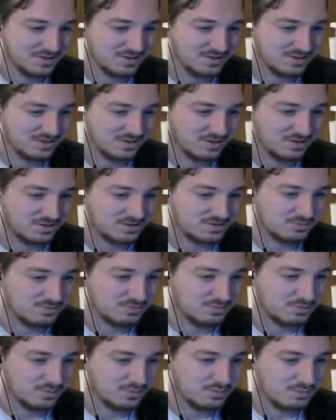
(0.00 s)
Okay, there should be
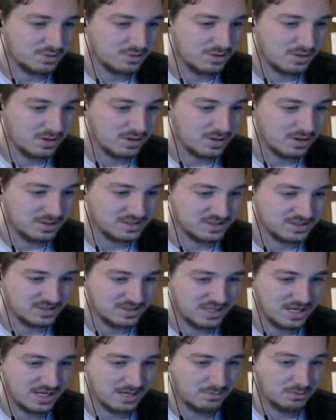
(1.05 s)
one more hard exit.
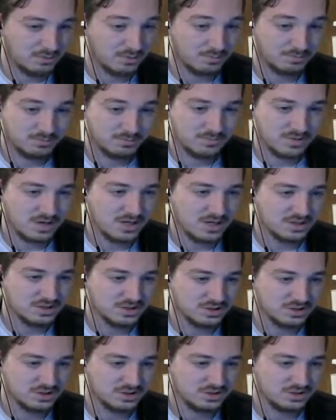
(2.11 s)
Yeah, well, there actually
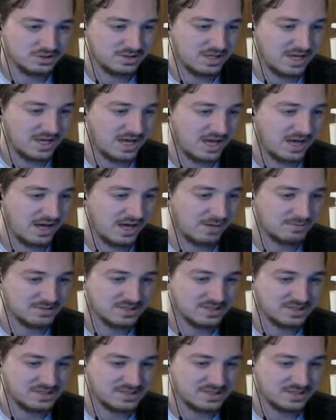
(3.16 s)
should. Yeah, I was
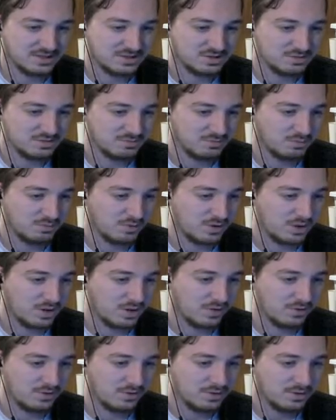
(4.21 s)
gonna say there should be one
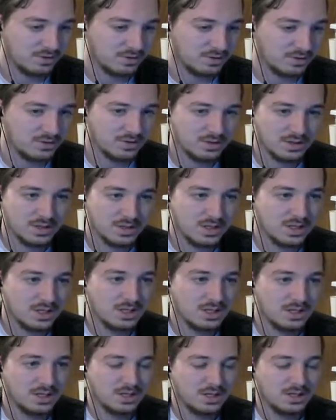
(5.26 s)
other.
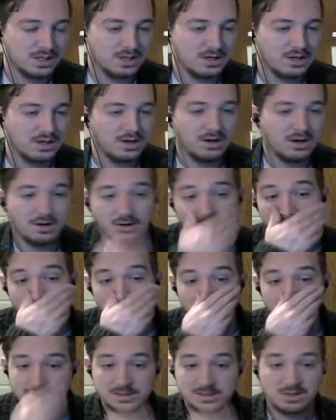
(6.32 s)
Alright,
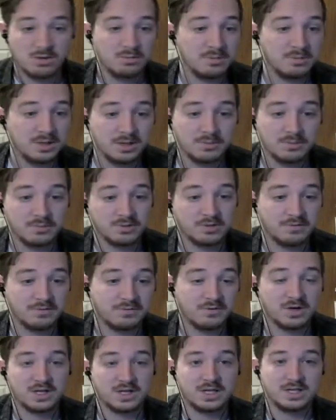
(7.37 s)
let's go meet up with the
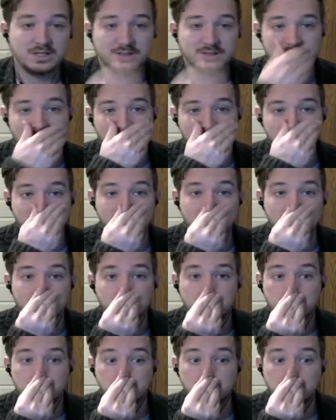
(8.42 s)
frickin'
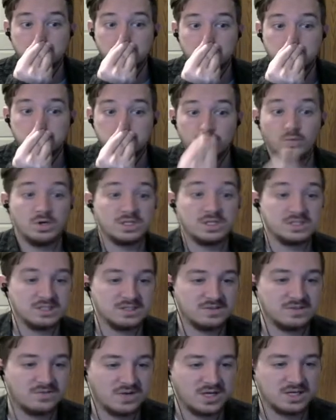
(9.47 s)
What's
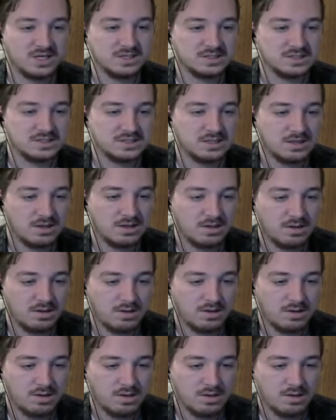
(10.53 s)
his face?
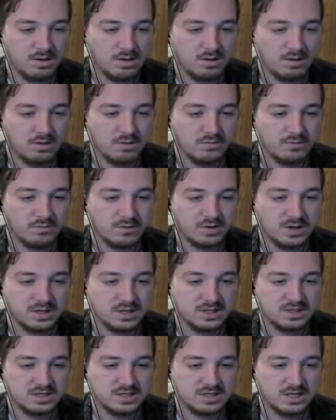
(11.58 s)
Over
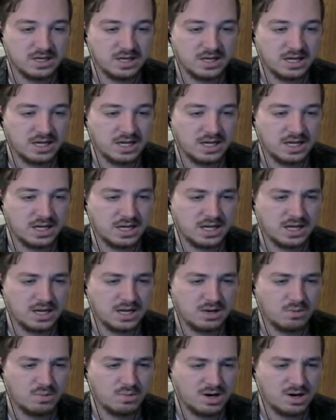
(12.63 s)
at, uh,
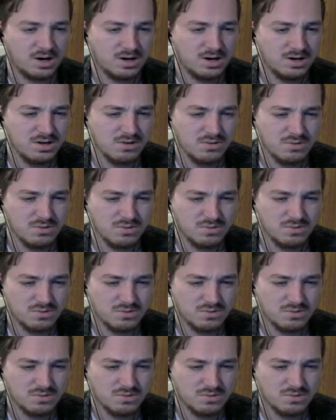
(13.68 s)
where are you?